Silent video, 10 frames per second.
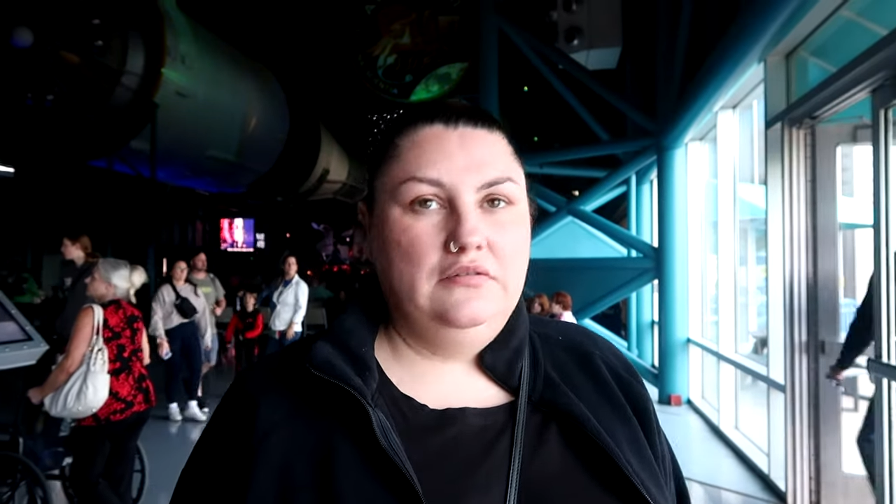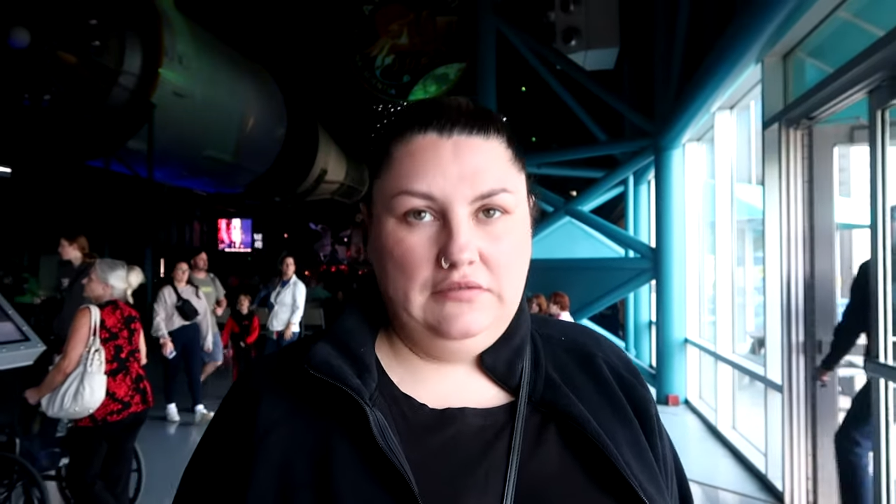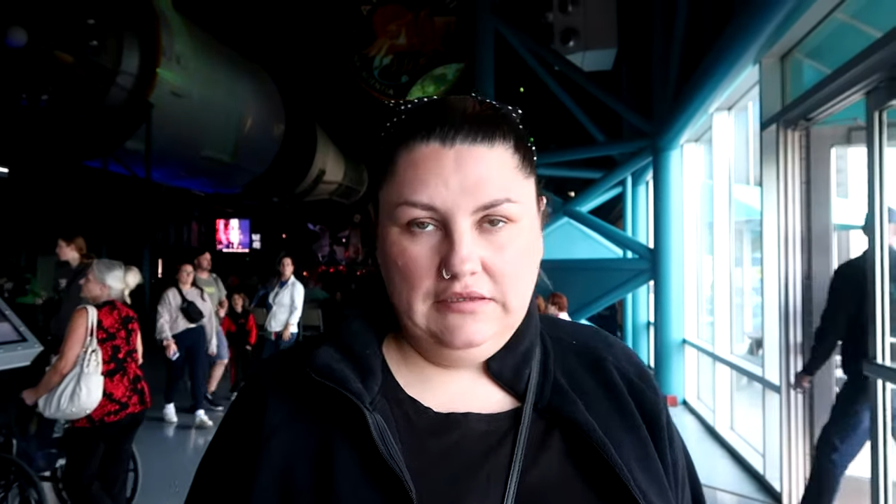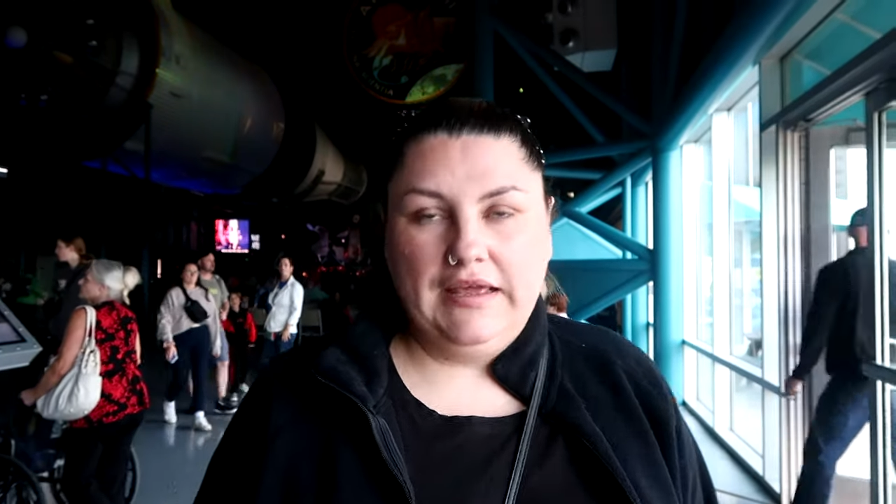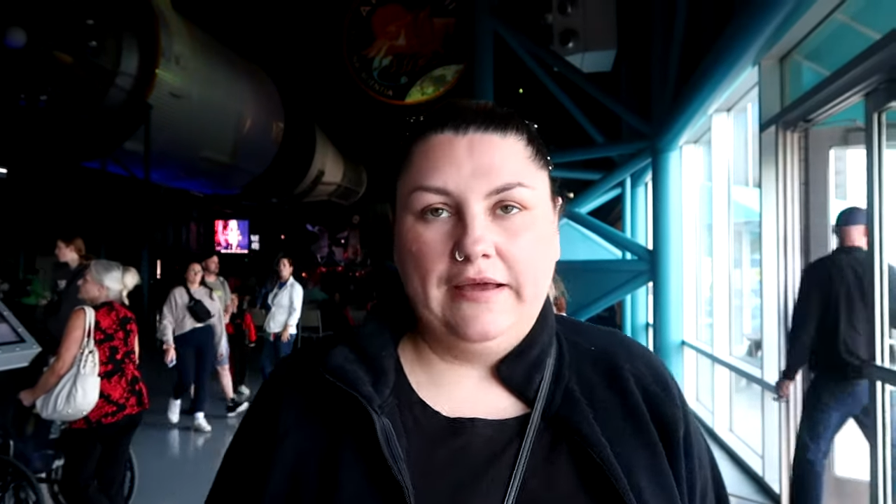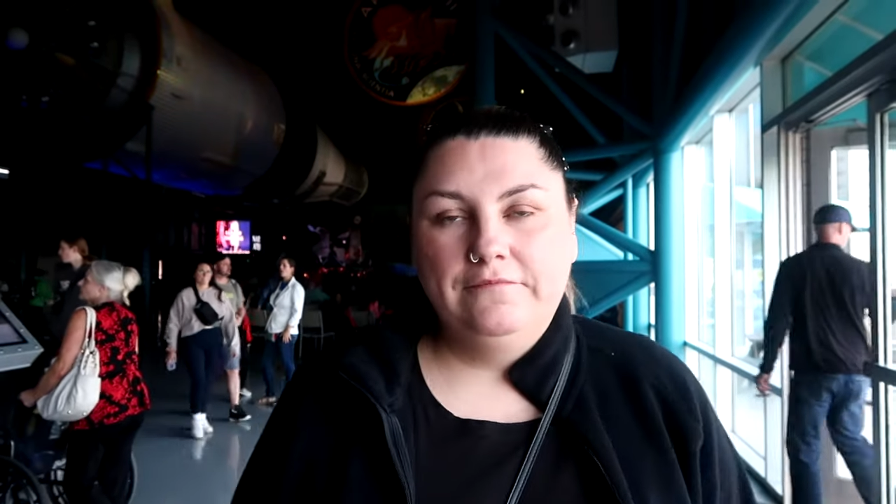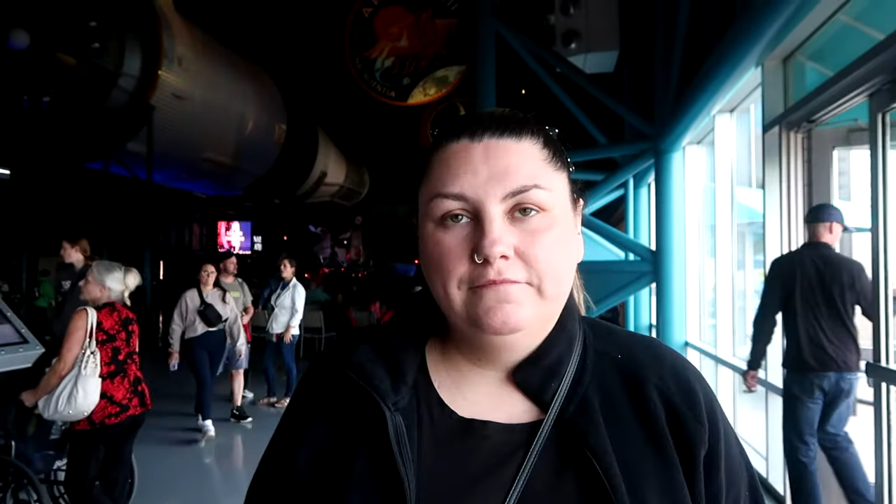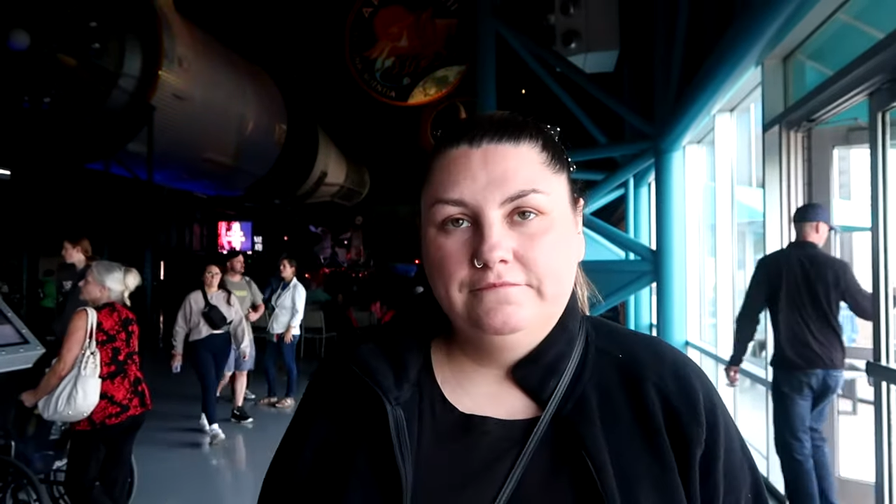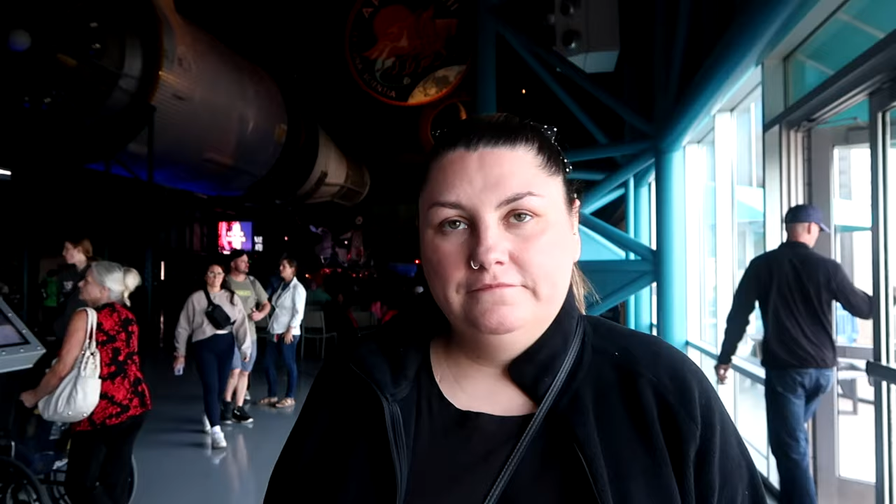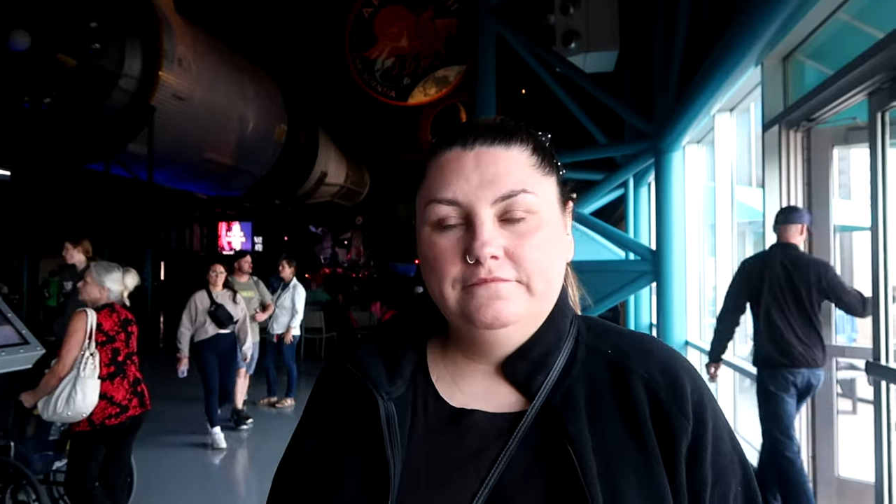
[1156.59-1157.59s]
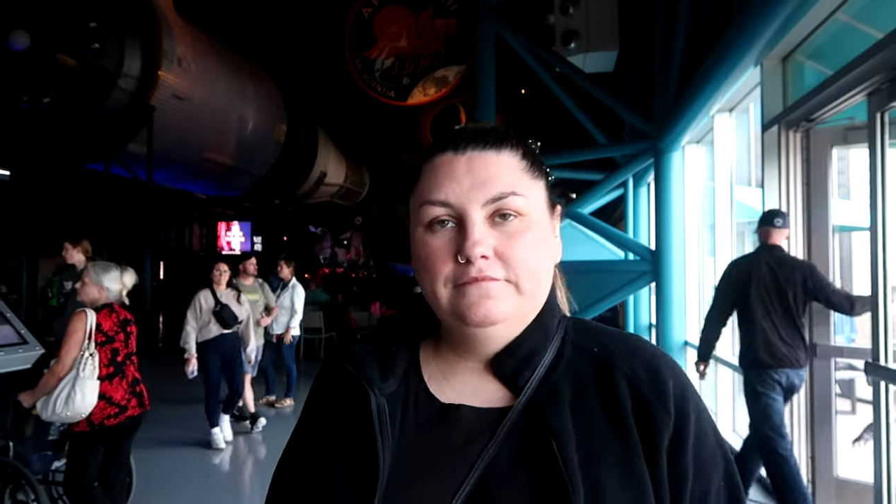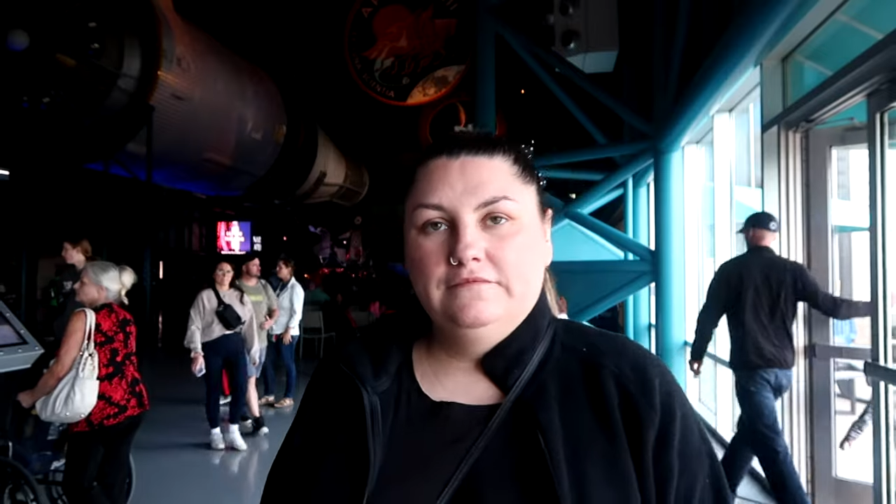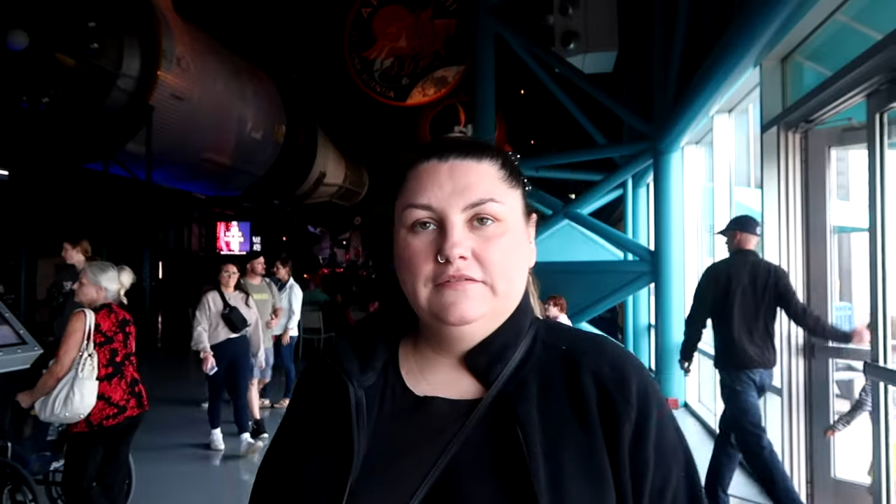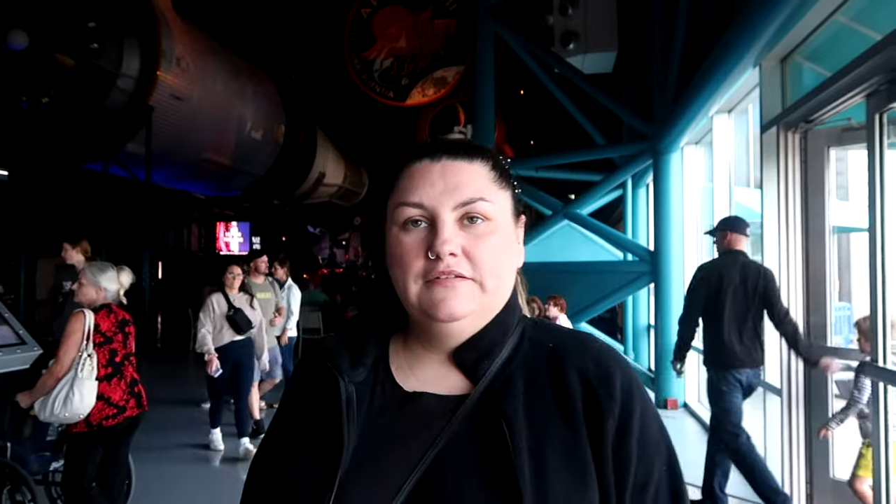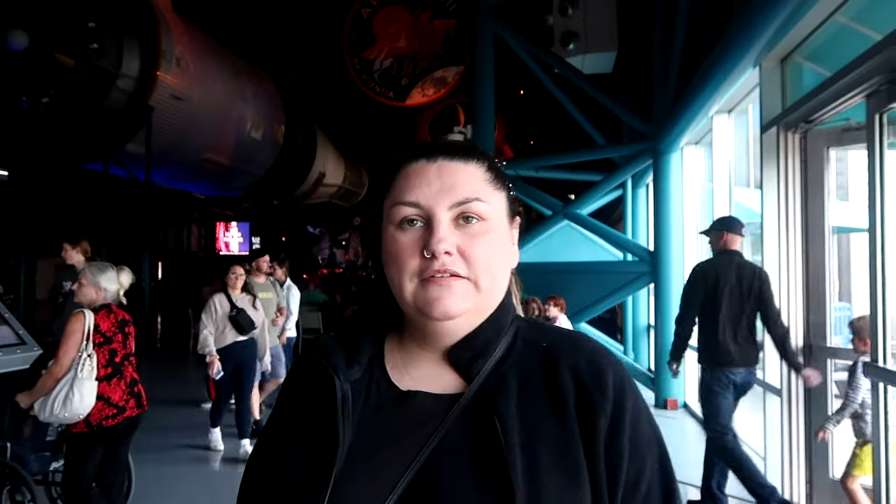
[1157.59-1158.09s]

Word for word: eat, yeah. touch the moon,